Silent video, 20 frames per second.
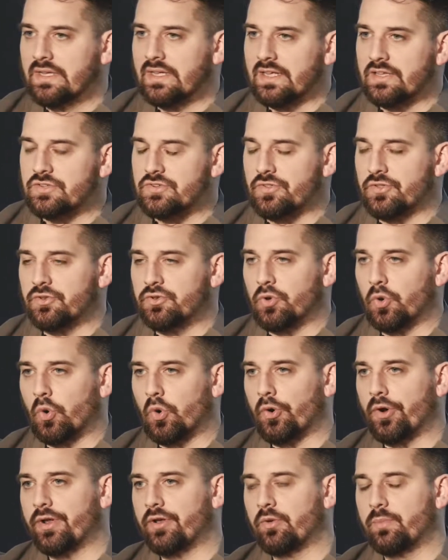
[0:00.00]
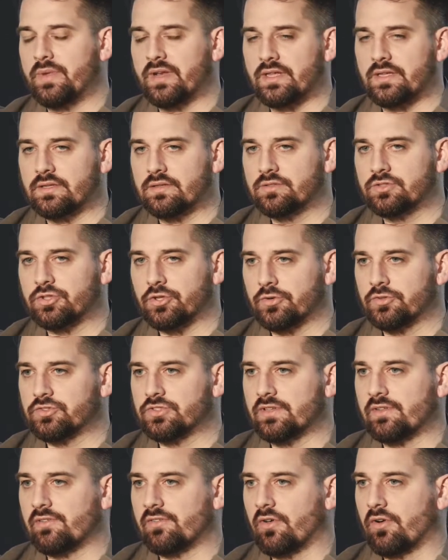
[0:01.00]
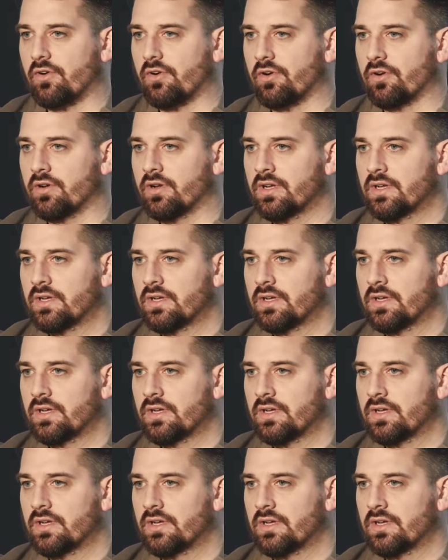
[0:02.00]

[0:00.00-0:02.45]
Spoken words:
into the door. I know many churches are